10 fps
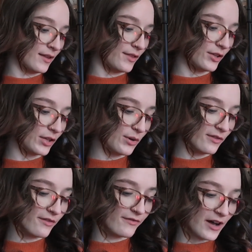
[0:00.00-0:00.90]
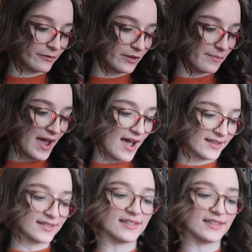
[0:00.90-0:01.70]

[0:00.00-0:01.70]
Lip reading: The Clue of the Velvet Mask.